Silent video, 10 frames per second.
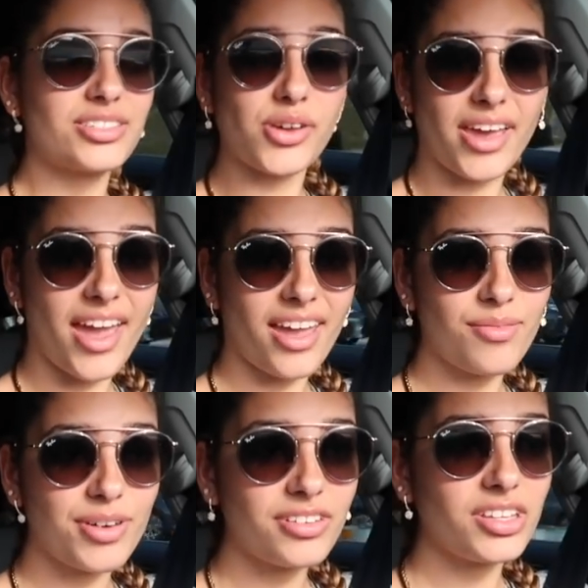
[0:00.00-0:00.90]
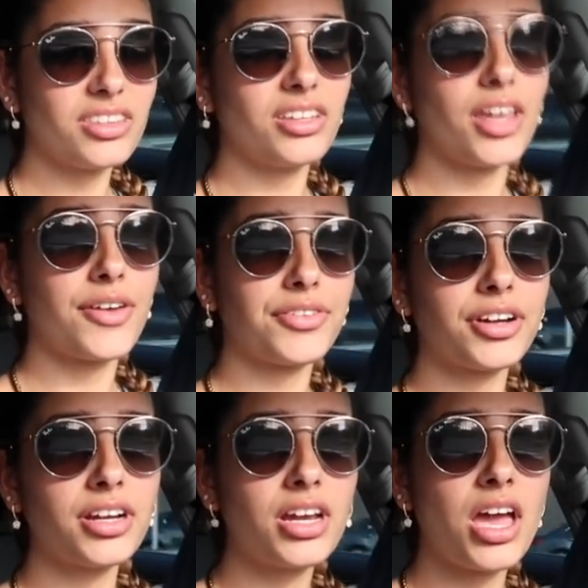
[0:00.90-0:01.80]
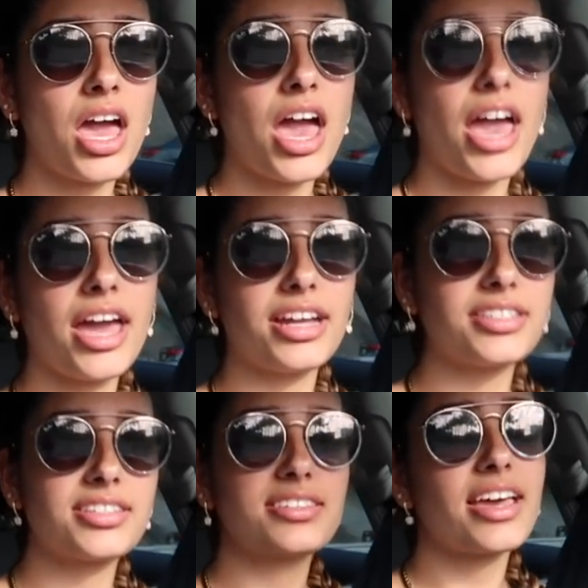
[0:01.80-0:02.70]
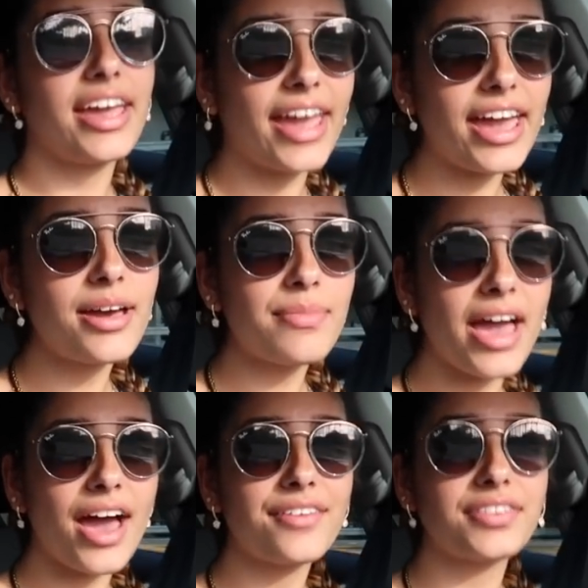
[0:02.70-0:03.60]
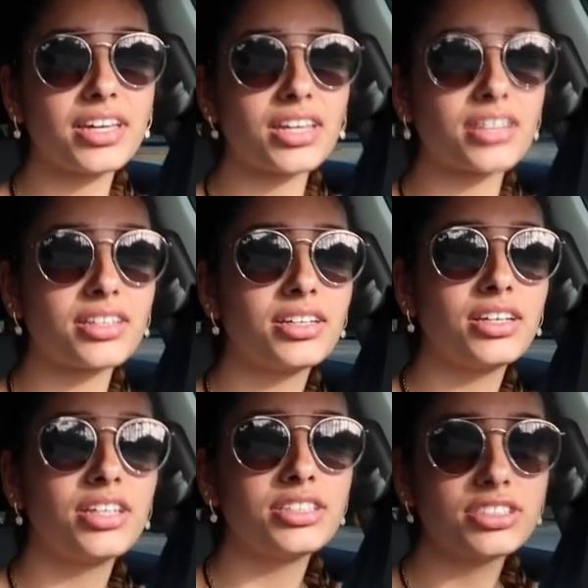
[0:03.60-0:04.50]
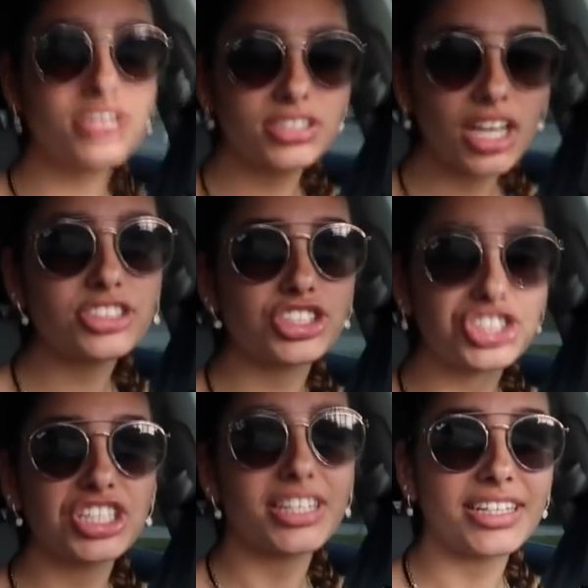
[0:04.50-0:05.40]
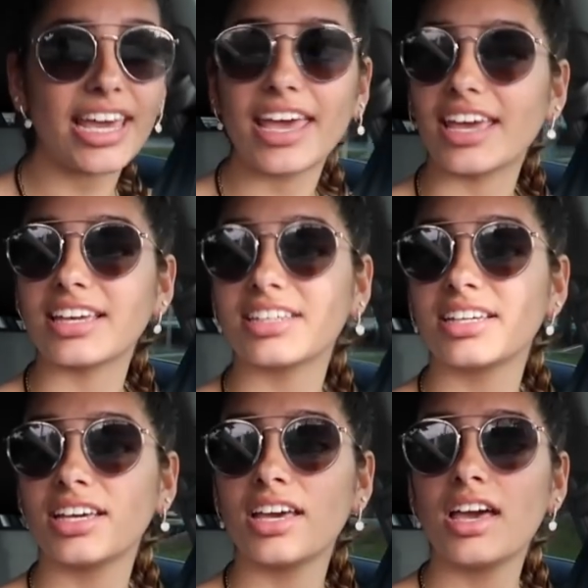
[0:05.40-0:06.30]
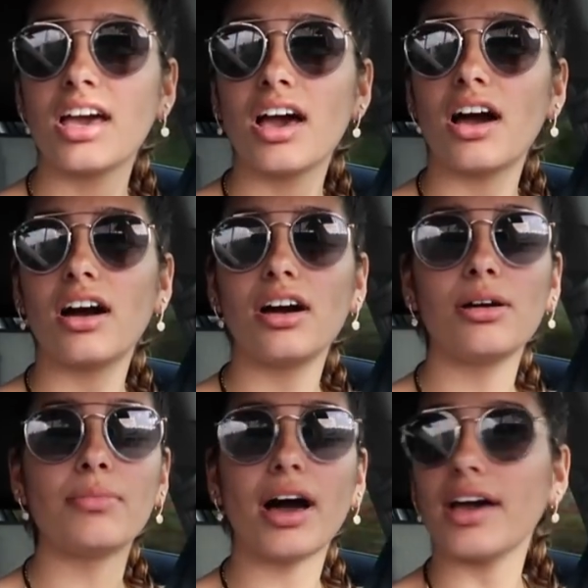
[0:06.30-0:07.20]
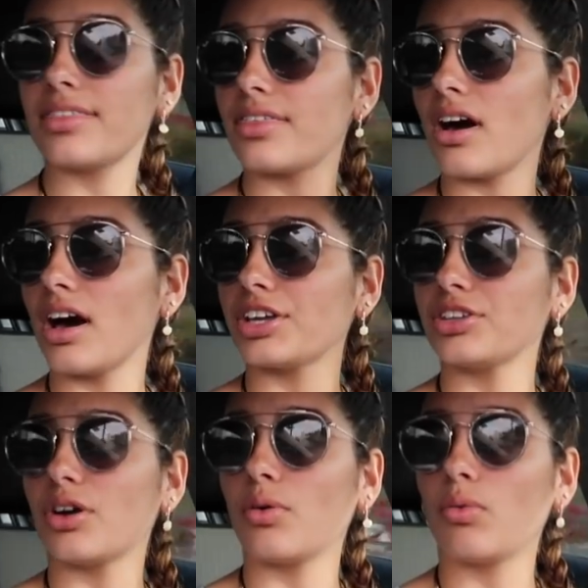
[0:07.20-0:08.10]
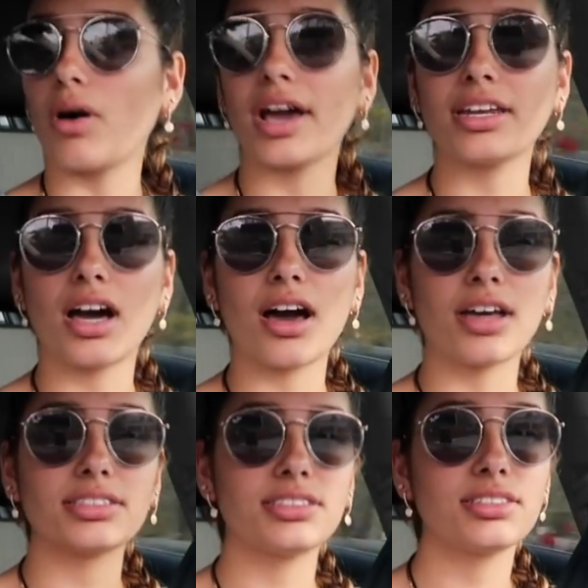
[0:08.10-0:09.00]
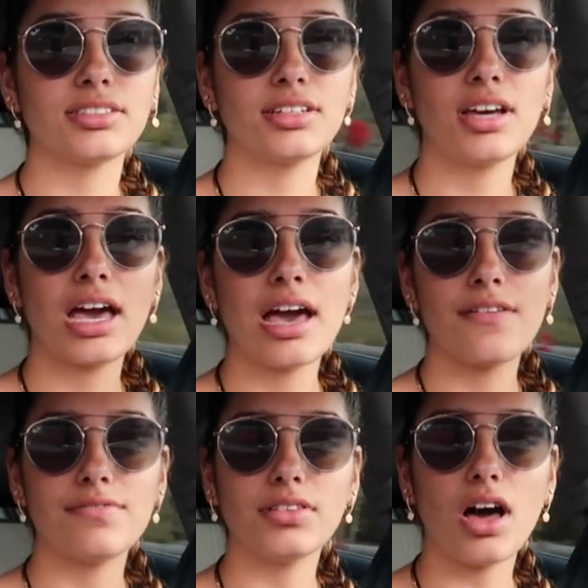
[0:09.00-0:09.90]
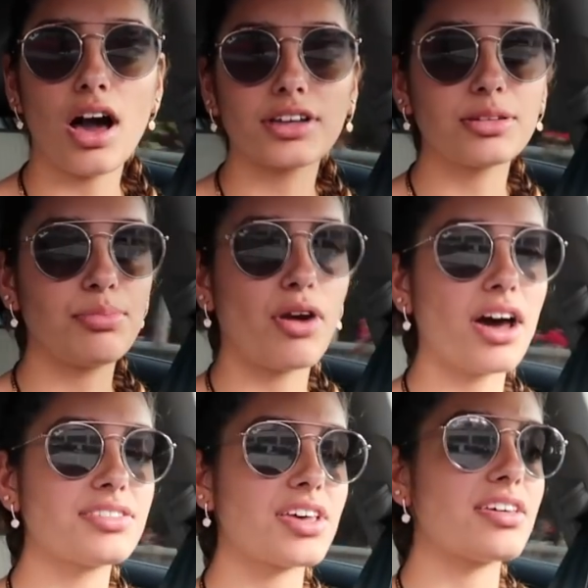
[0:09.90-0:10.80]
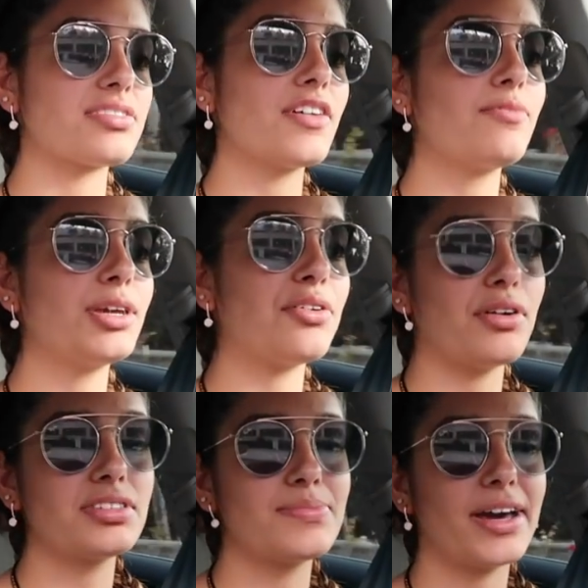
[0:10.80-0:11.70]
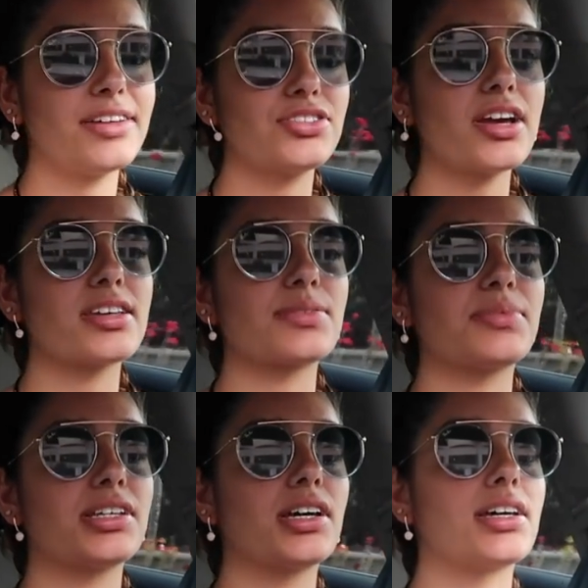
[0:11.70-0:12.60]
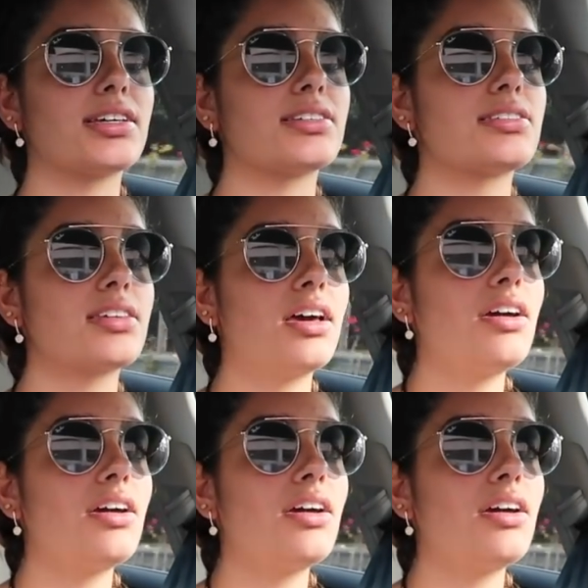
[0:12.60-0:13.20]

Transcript: it's okay, better late than never. And since I am having such a day, I thought, you know, why not vlog the process of me going to buy a dress? Because,